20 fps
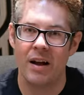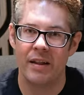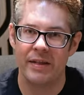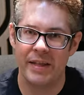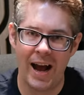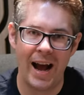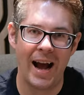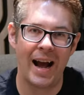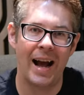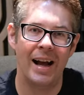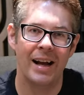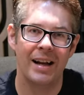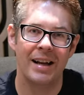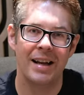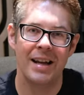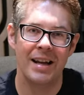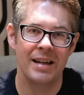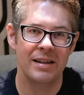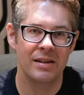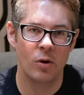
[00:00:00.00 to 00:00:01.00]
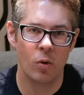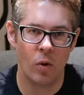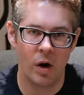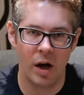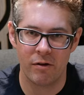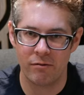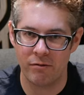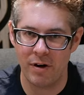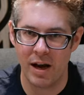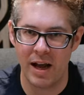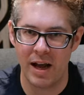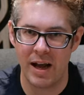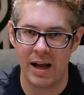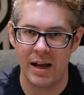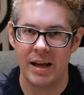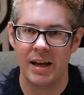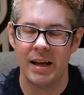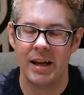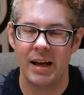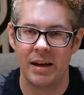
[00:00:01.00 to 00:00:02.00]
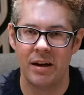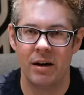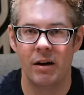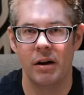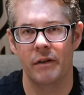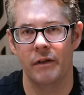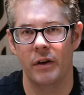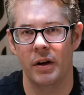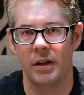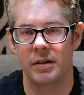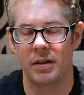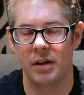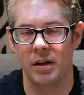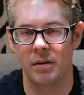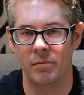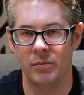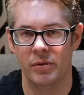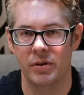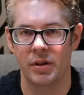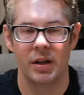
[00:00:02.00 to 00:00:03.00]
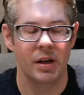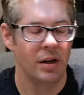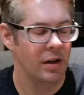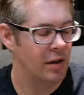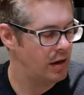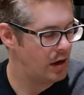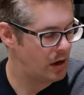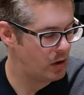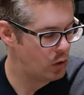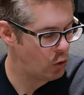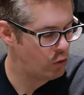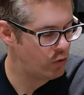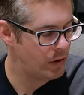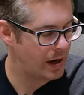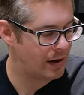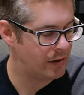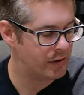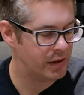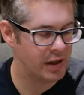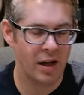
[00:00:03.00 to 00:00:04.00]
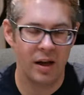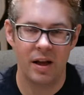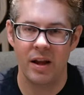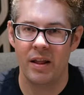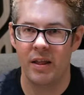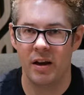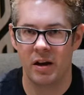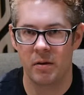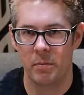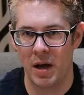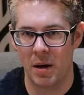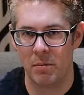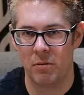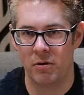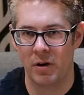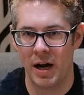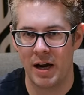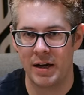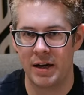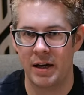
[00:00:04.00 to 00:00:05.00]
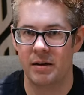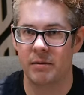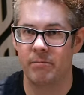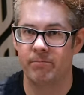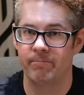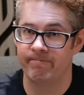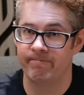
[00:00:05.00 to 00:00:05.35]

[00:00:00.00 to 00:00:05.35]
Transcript: That is quite rare in hi-fi terms. An all-rounder that can be upgraded.